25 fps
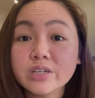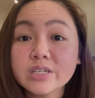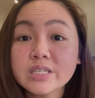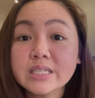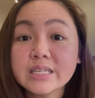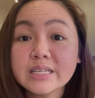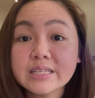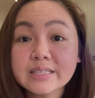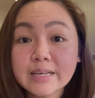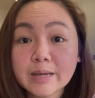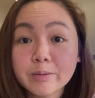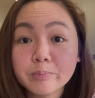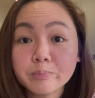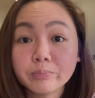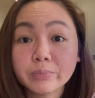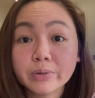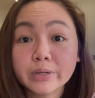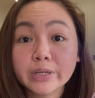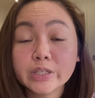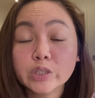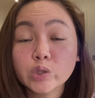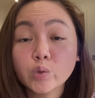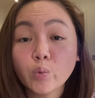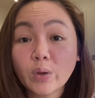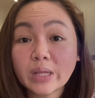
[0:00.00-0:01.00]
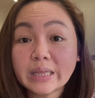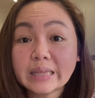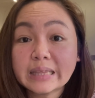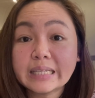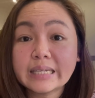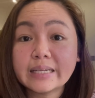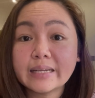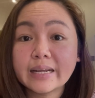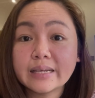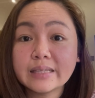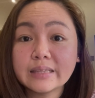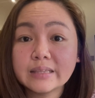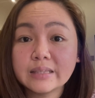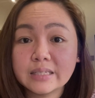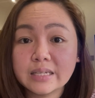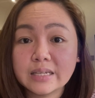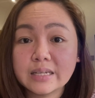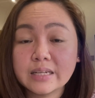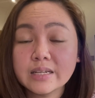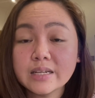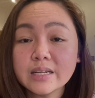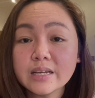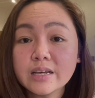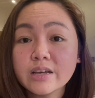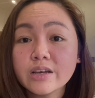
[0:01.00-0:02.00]
December
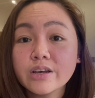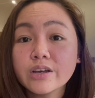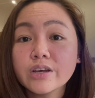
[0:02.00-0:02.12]
2019.